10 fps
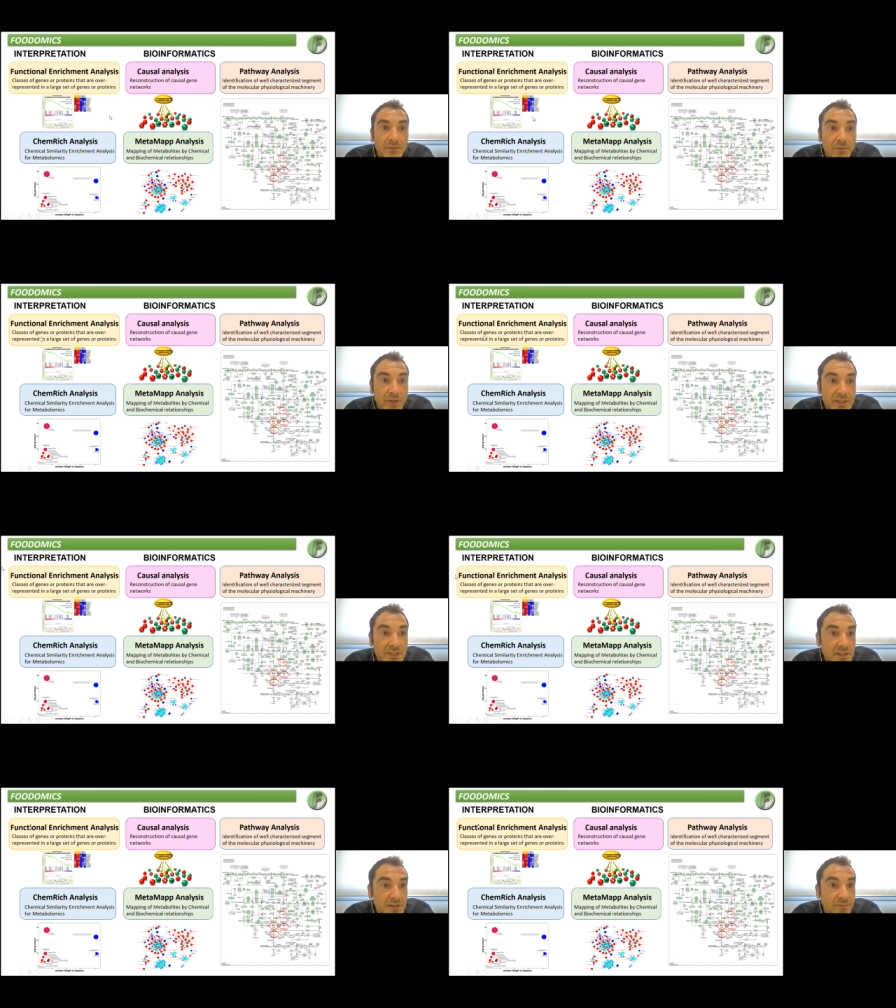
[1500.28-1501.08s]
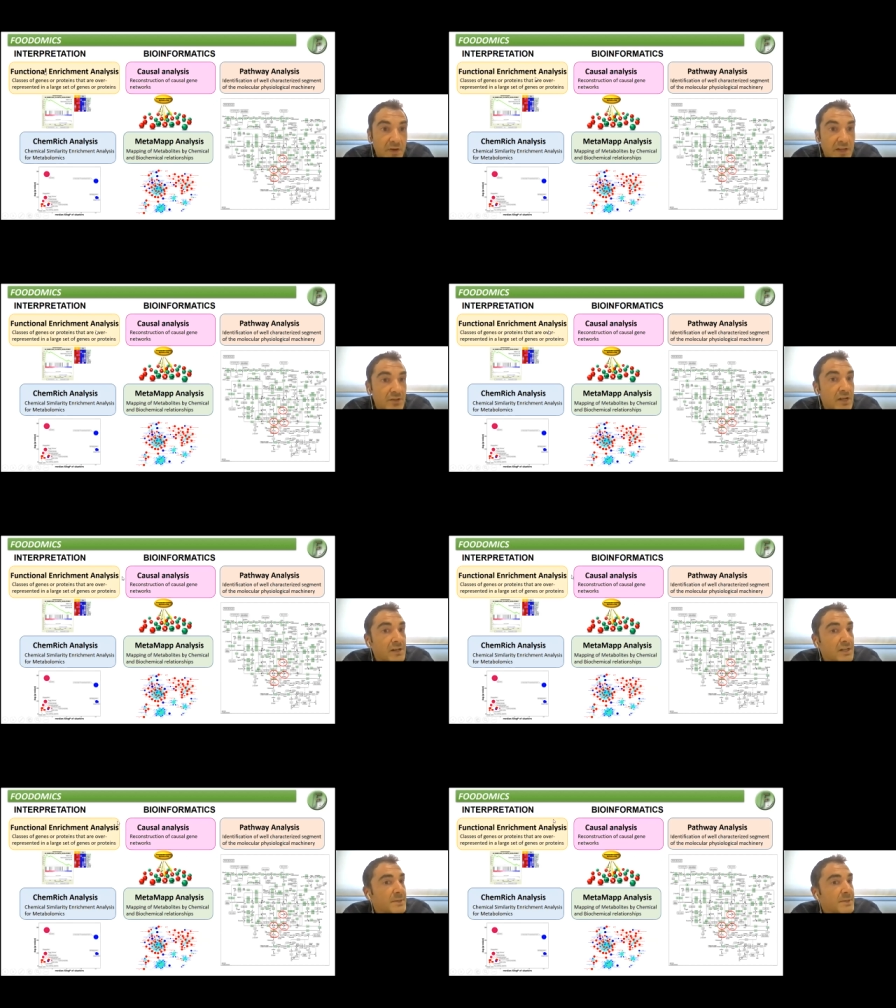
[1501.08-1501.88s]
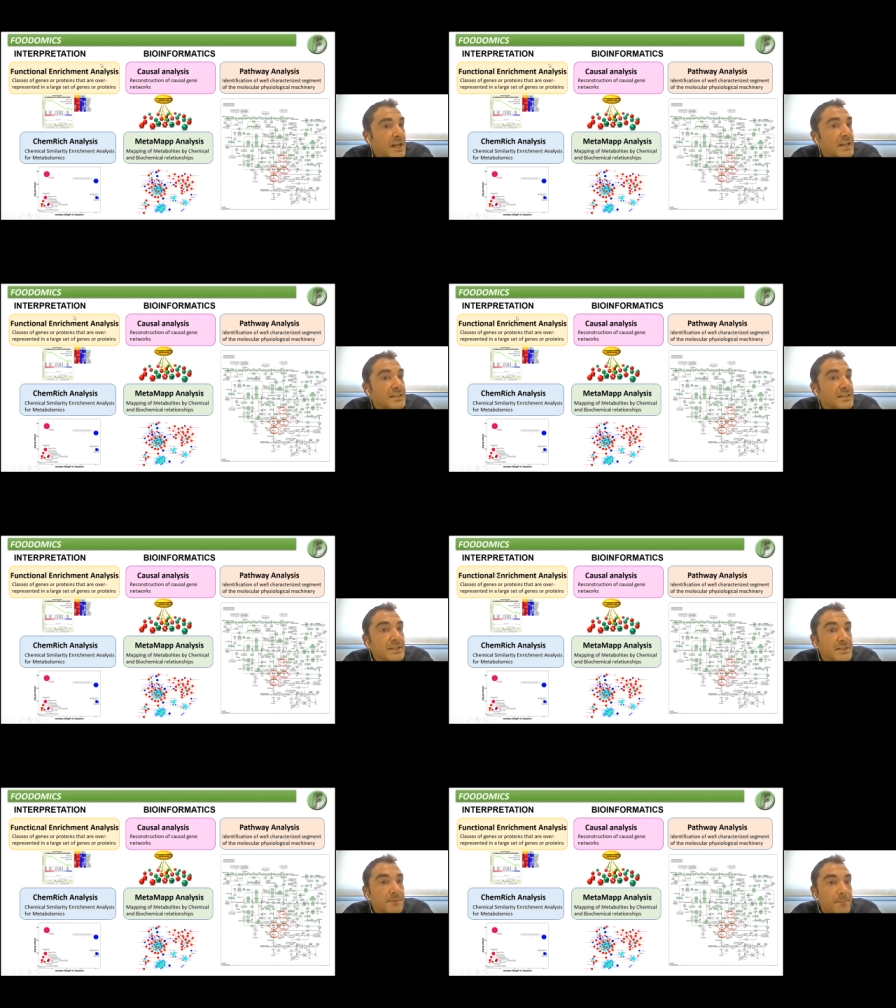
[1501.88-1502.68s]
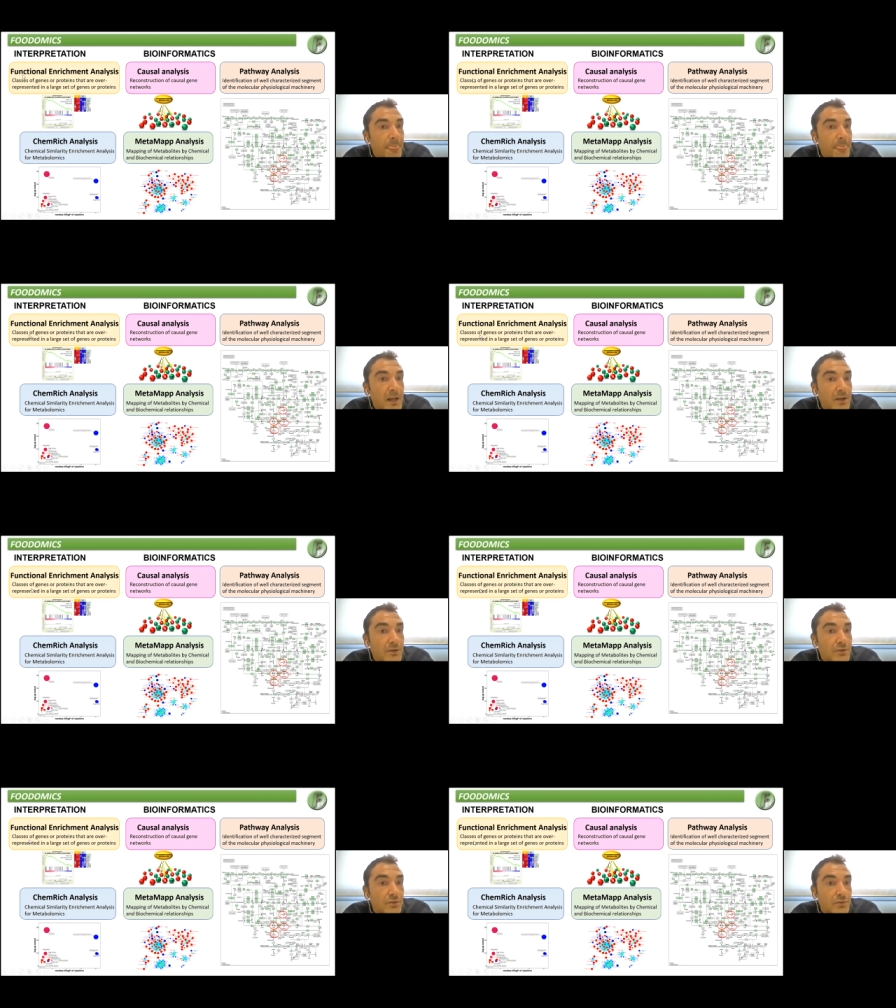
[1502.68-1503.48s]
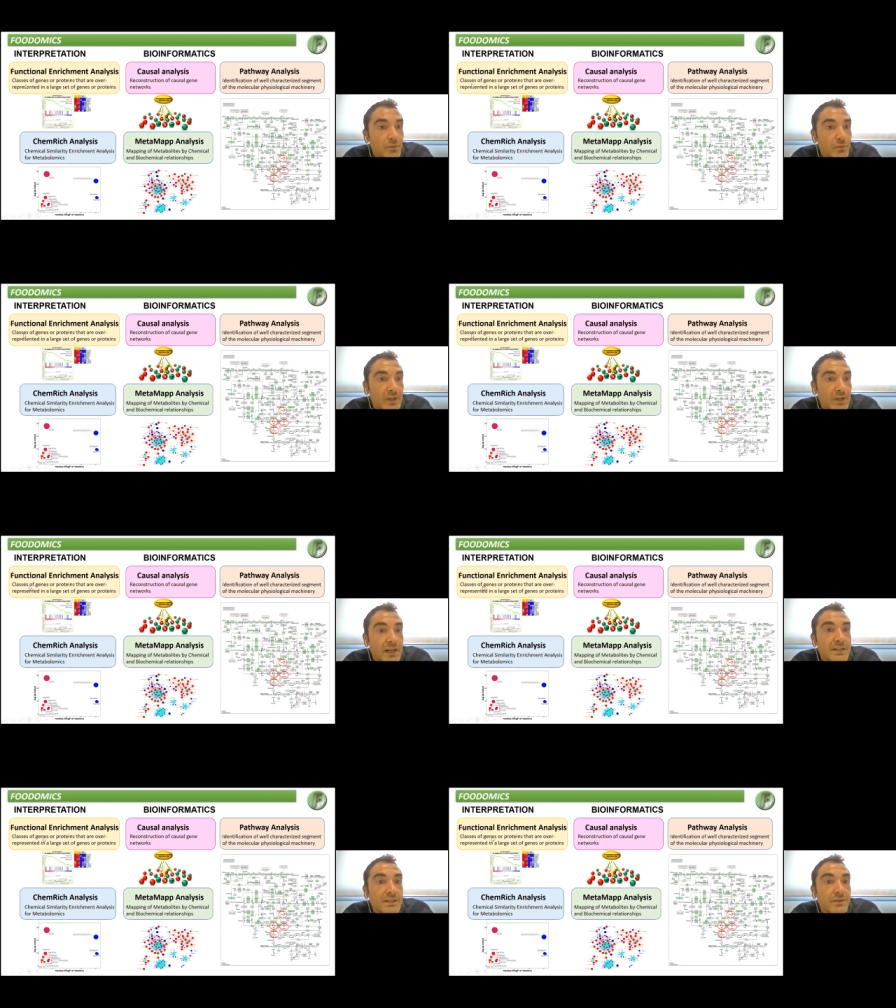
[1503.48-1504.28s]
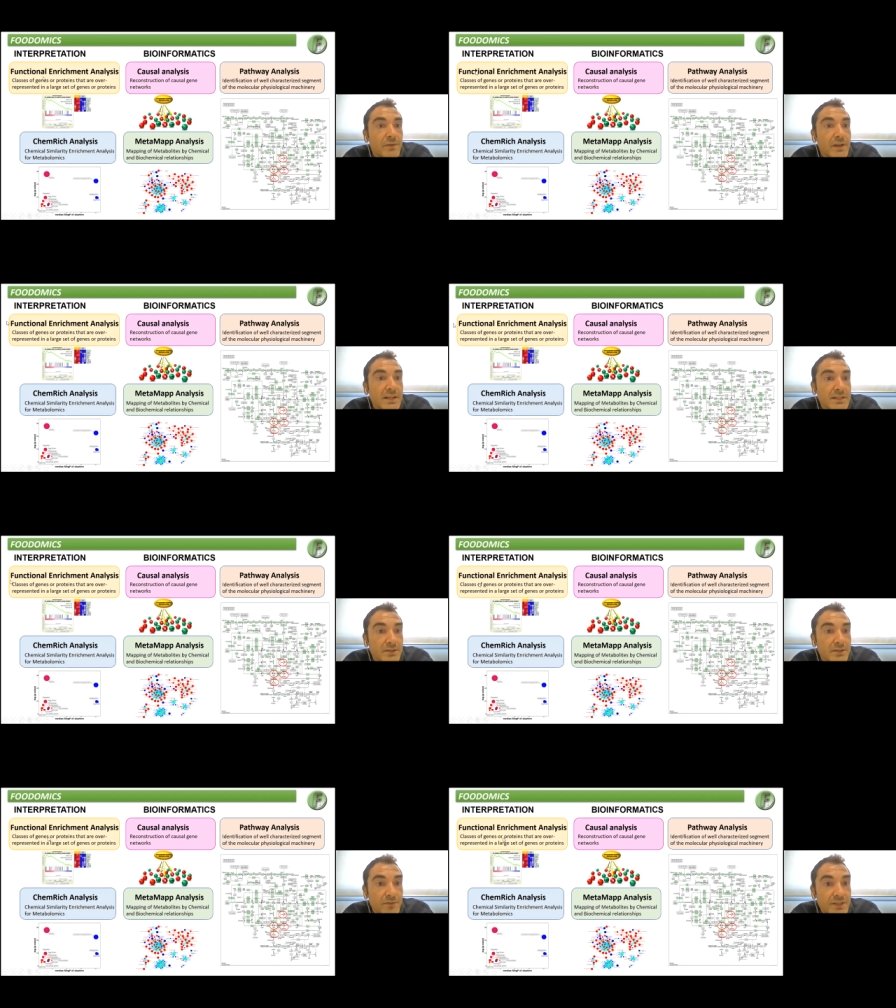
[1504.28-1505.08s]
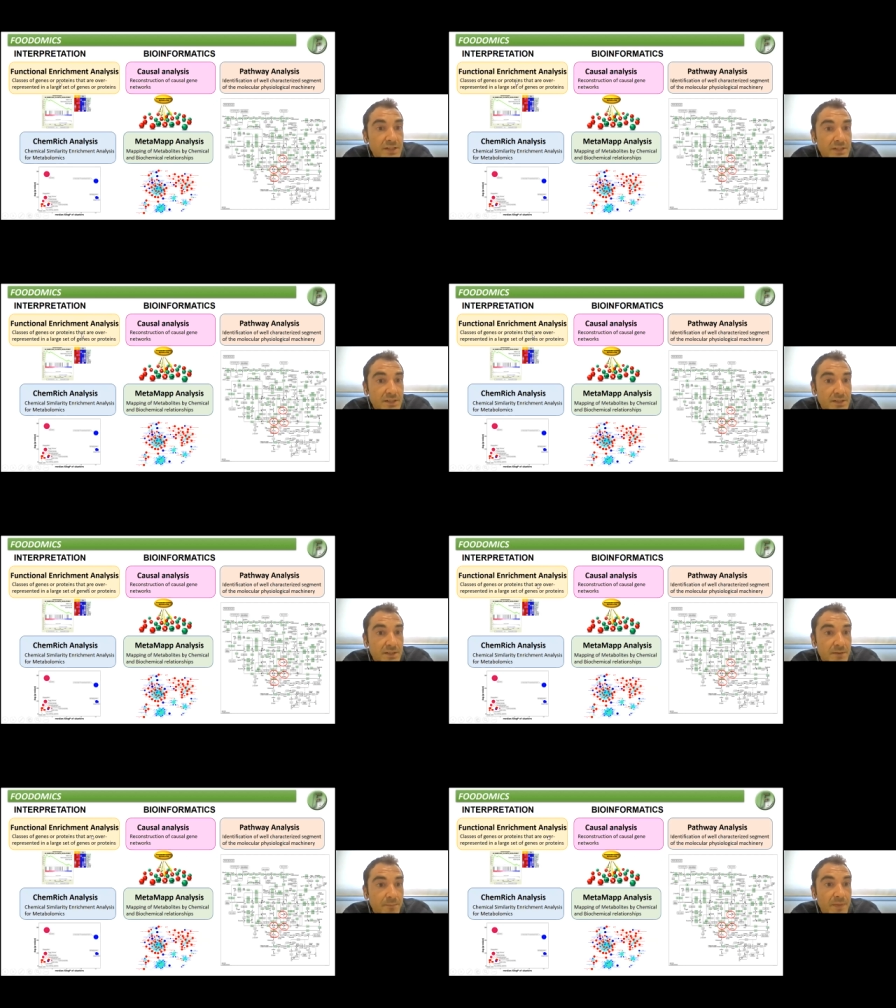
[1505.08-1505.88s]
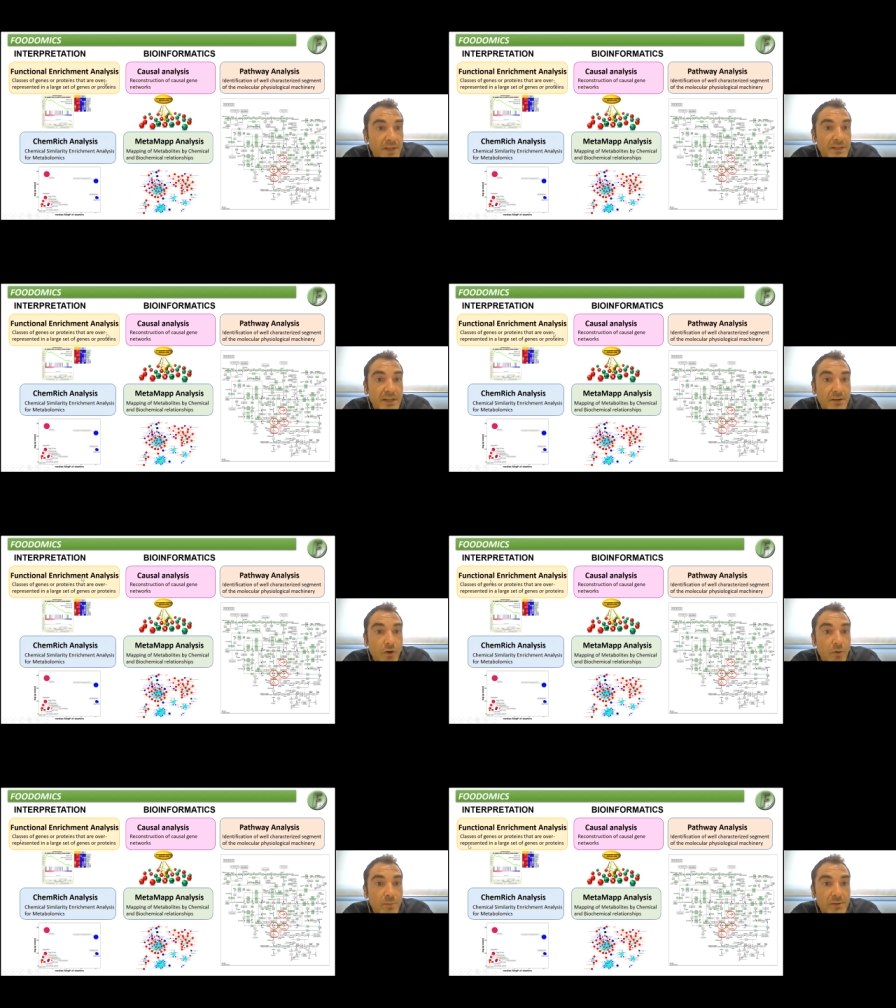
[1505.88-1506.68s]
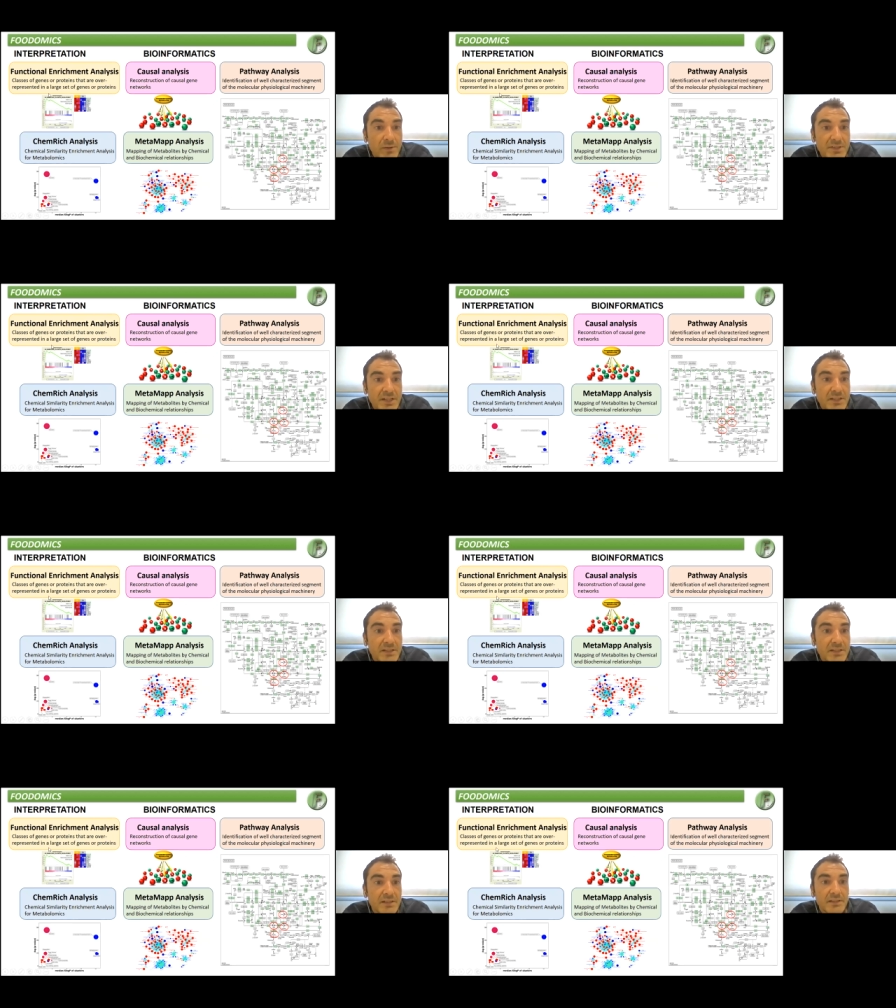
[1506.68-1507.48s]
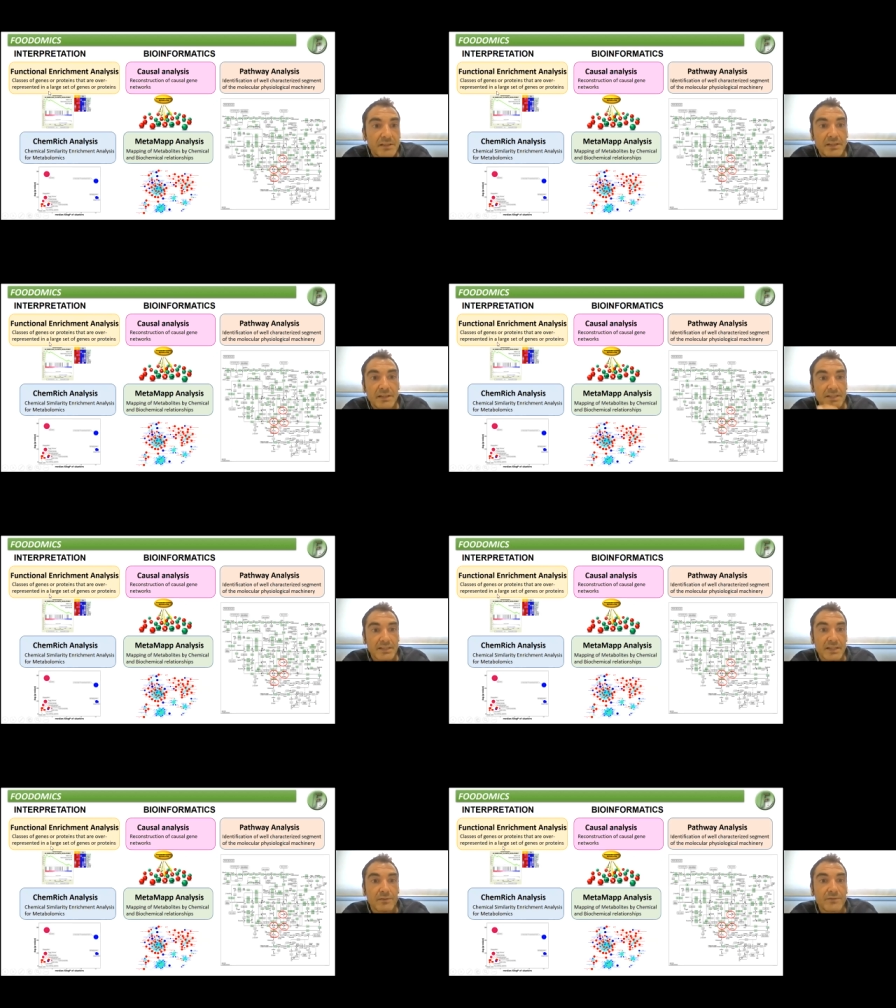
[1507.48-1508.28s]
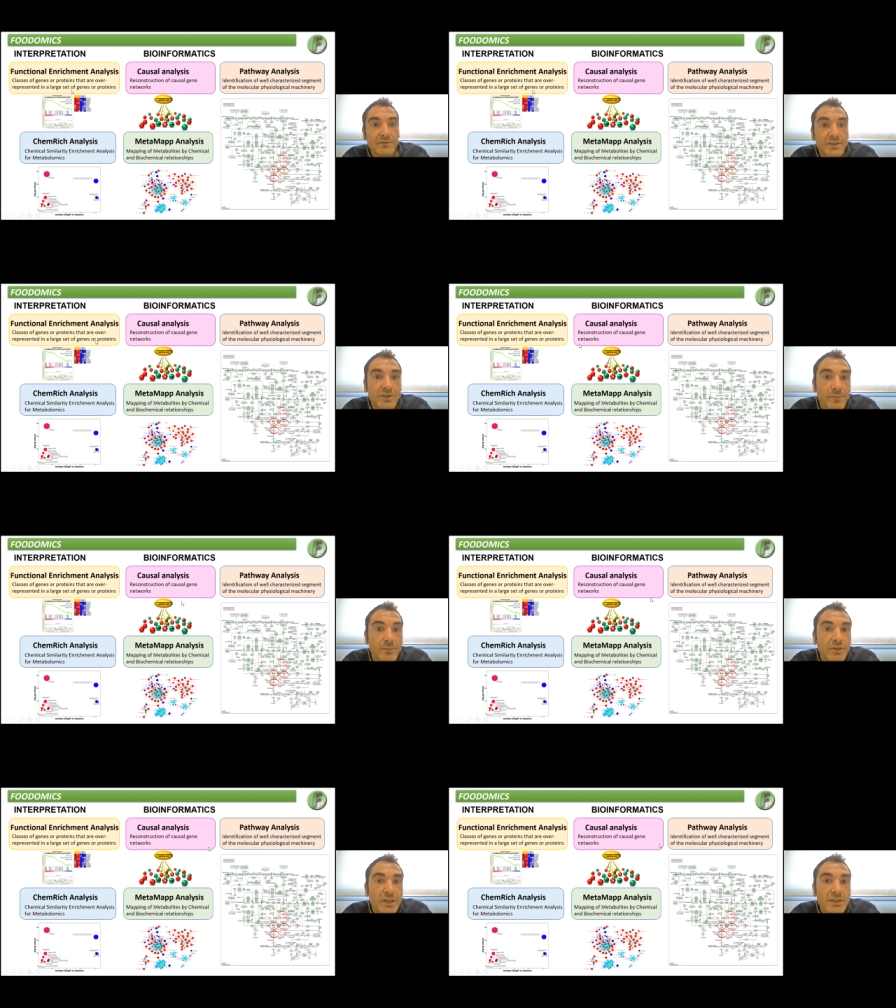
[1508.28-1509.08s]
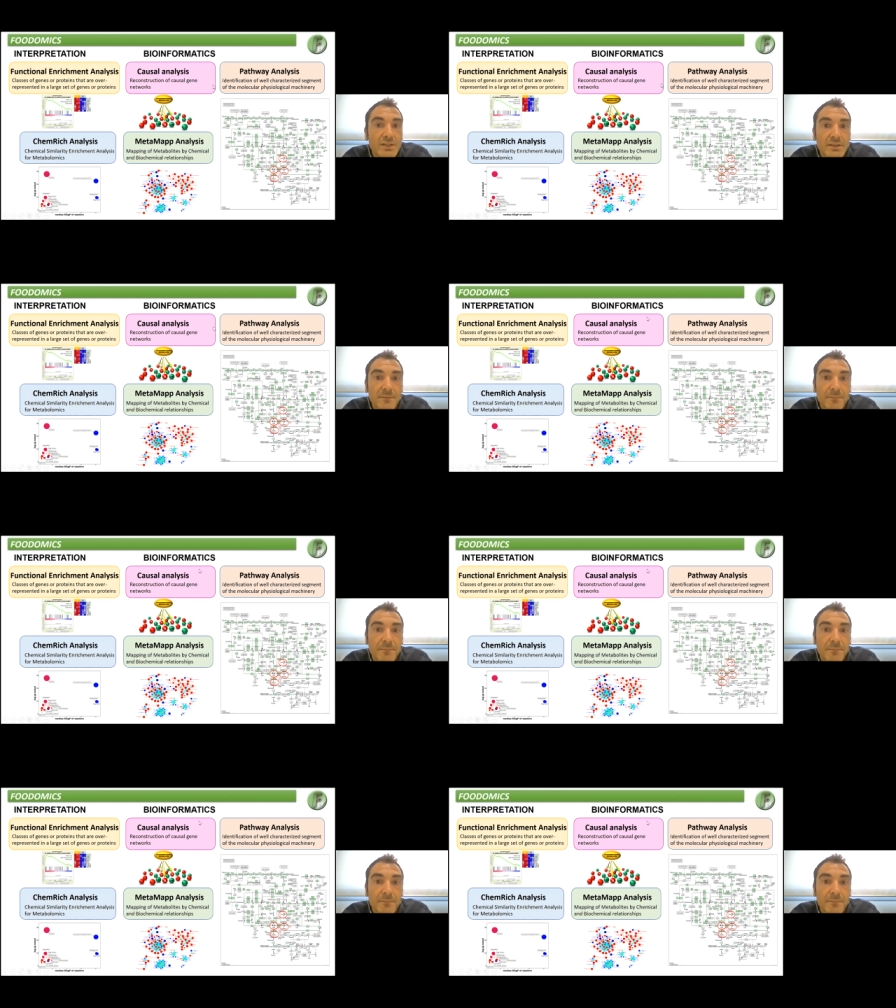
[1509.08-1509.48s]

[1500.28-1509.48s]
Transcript: For instance, the functional enrichment analysis allows to the analysis of classes of genes that are overrepresented in a set of genes or proteins.